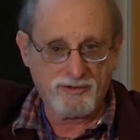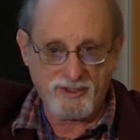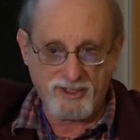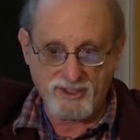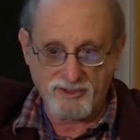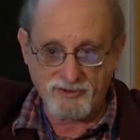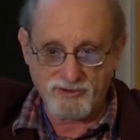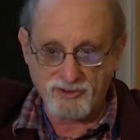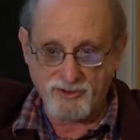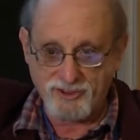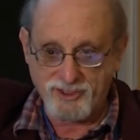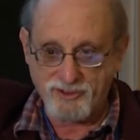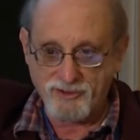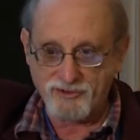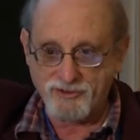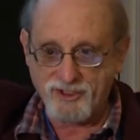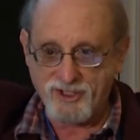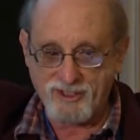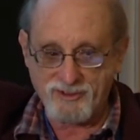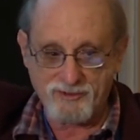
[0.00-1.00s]
things on either
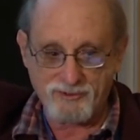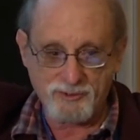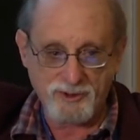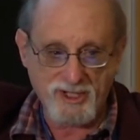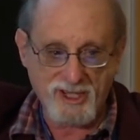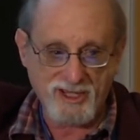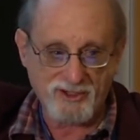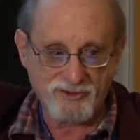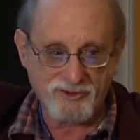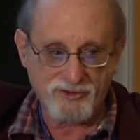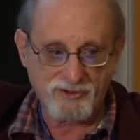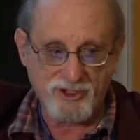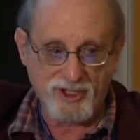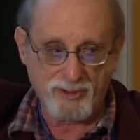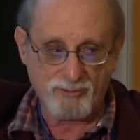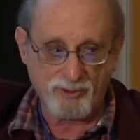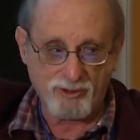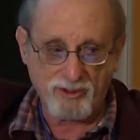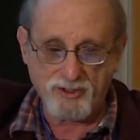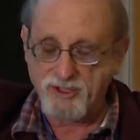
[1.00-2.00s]
side of the reaction
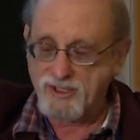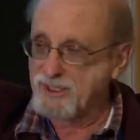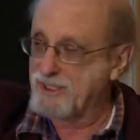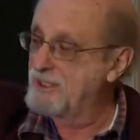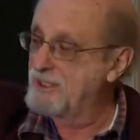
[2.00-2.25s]
chamber.